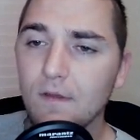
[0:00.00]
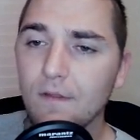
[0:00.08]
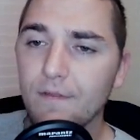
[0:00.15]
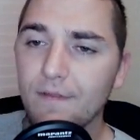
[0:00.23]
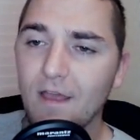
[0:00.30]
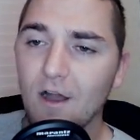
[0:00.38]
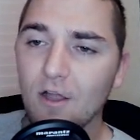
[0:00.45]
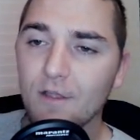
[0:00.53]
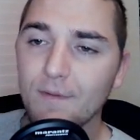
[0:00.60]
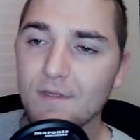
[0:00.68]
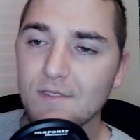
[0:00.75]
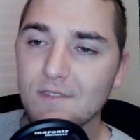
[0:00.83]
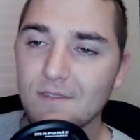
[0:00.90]
The
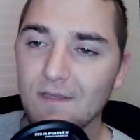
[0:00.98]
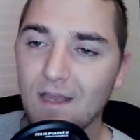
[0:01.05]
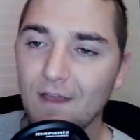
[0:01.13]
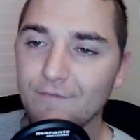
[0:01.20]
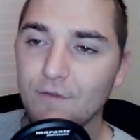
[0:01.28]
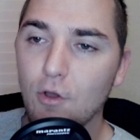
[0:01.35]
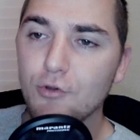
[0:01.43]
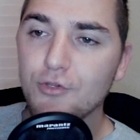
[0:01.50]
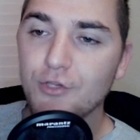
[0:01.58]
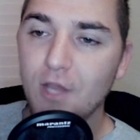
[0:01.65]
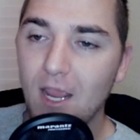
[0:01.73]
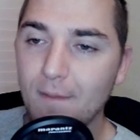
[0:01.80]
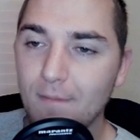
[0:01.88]
Alchemists have no
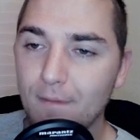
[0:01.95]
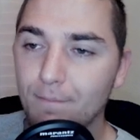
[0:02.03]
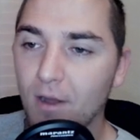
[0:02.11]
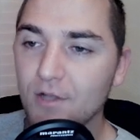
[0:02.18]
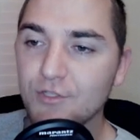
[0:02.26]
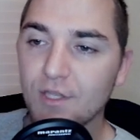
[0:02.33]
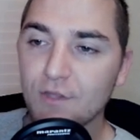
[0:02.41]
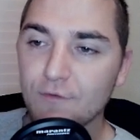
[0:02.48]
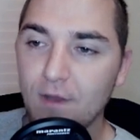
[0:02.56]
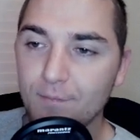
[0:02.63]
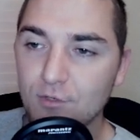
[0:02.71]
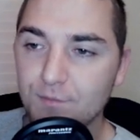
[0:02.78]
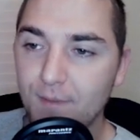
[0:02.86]
shame in punching the
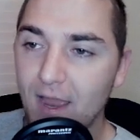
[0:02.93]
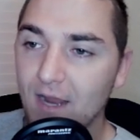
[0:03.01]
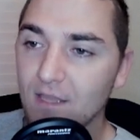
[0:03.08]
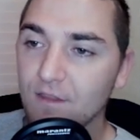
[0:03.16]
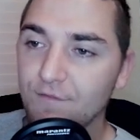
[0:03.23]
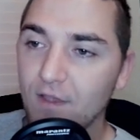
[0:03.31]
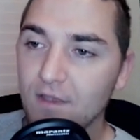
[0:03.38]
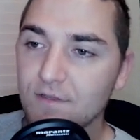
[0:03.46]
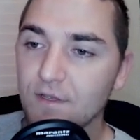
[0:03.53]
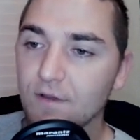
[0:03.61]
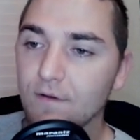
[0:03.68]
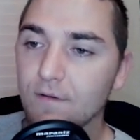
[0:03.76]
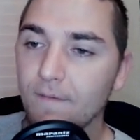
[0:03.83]
Reapers back in the face
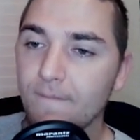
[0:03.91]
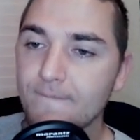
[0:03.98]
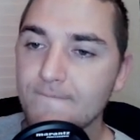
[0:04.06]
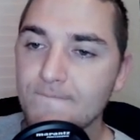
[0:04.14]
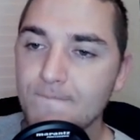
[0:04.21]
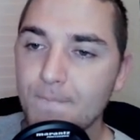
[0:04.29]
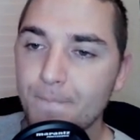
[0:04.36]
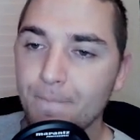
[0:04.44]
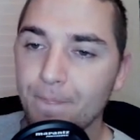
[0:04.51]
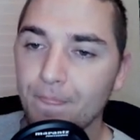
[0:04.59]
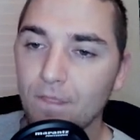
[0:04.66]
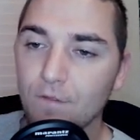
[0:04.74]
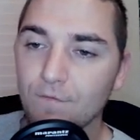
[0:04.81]
here.
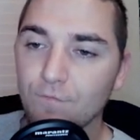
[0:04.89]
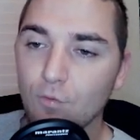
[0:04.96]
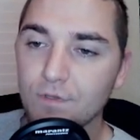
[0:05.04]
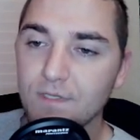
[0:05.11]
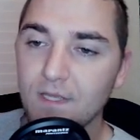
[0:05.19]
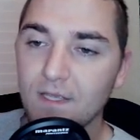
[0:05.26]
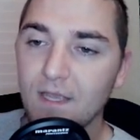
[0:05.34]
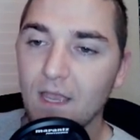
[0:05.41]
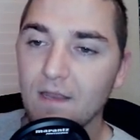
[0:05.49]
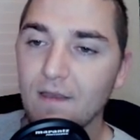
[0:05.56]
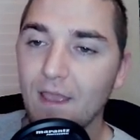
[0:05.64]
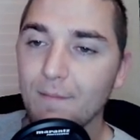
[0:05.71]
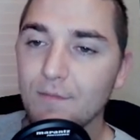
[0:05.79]
Another
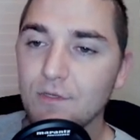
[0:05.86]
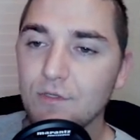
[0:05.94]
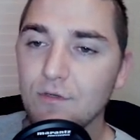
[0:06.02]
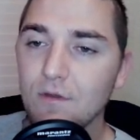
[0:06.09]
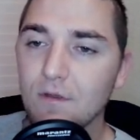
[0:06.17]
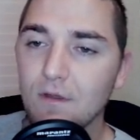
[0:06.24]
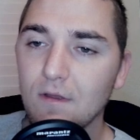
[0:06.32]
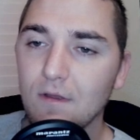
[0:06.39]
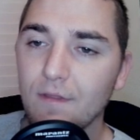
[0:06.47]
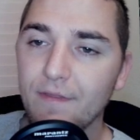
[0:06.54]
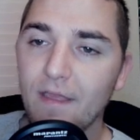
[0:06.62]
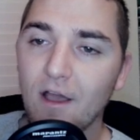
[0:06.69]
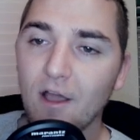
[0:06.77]
14k damage.
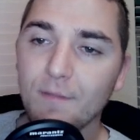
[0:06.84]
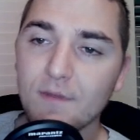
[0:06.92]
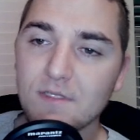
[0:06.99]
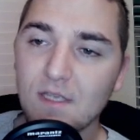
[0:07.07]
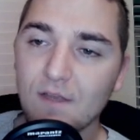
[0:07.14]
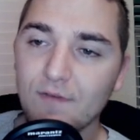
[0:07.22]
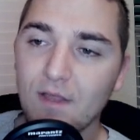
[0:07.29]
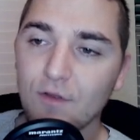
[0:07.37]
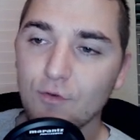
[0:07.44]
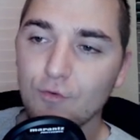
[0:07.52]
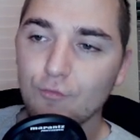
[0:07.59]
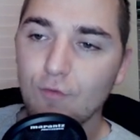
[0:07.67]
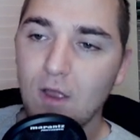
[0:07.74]
The Alchemists have now
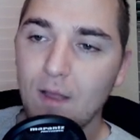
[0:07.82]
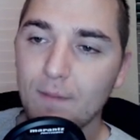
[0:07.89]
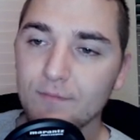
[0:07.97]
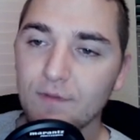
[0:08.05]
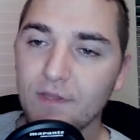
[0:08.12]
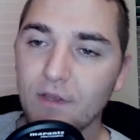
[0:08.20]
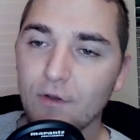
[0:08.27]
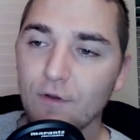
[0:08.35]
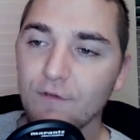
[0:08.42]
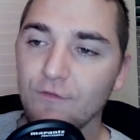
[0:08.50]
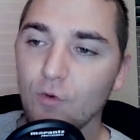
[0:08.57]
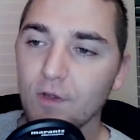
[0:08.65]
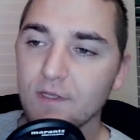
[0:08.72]
dropped their
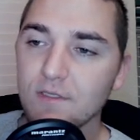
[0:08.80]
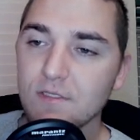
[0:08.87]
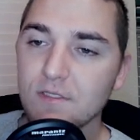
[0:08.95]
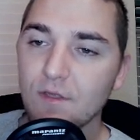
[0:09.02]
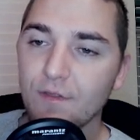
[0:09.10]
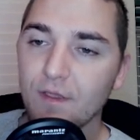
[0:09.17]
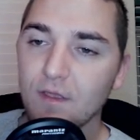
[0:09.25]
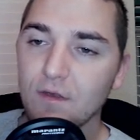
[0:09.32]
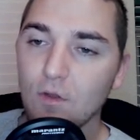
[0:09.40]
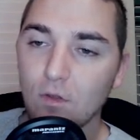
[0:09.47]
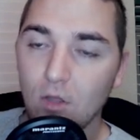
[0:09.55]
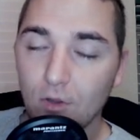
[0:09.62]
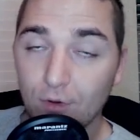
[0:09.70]
avoidance, so they can
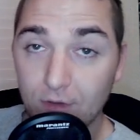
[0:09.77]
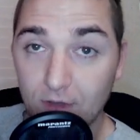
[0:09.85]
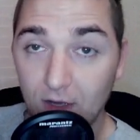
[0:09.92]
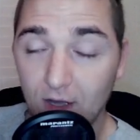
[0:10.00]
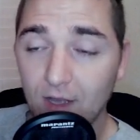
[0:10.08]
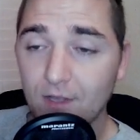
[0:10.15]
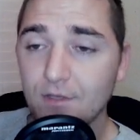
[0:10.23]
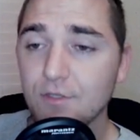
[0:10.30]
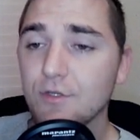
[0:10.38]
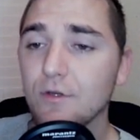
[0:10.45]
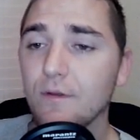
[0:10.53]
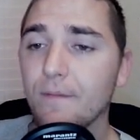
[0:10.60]
no longer dodge.